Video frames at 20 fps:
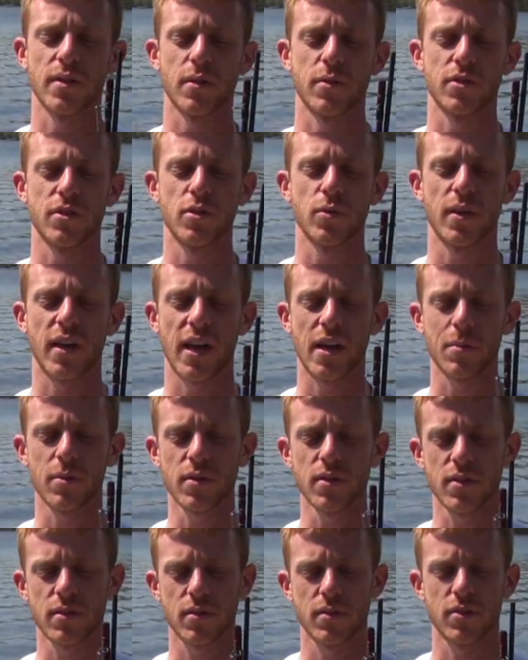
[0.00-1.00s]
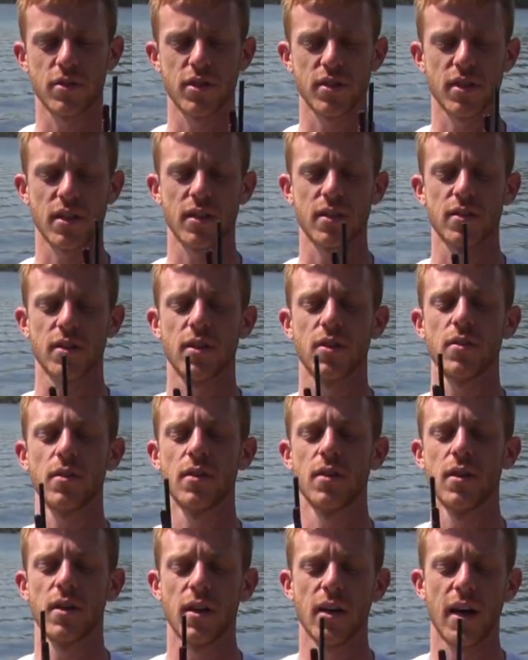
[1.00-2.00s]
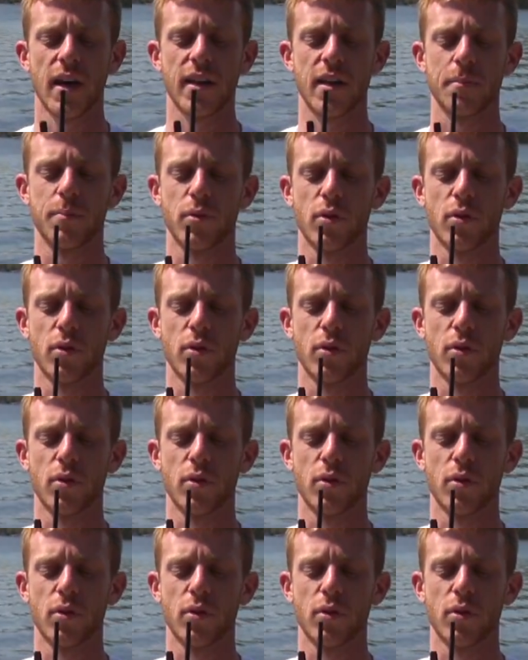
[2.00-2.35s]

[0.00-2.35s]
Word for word: those two cables, just like so, and then